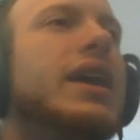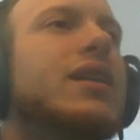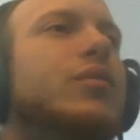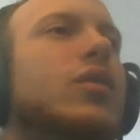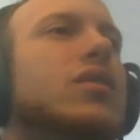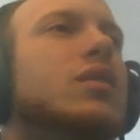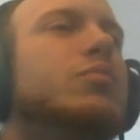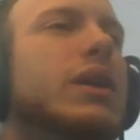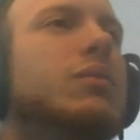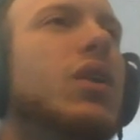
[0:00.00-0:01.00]
like, if we're in the
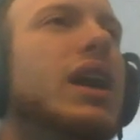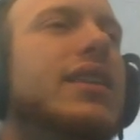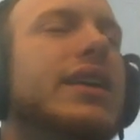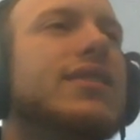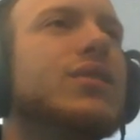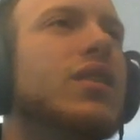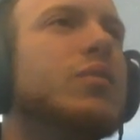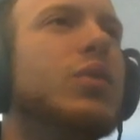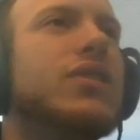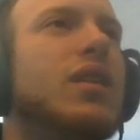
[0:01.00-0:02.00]
big blind and, like, someone else
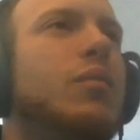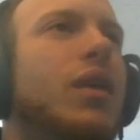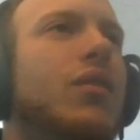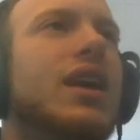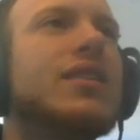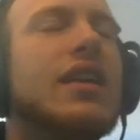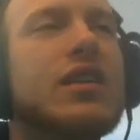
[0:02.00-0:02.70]
puts in a min raise,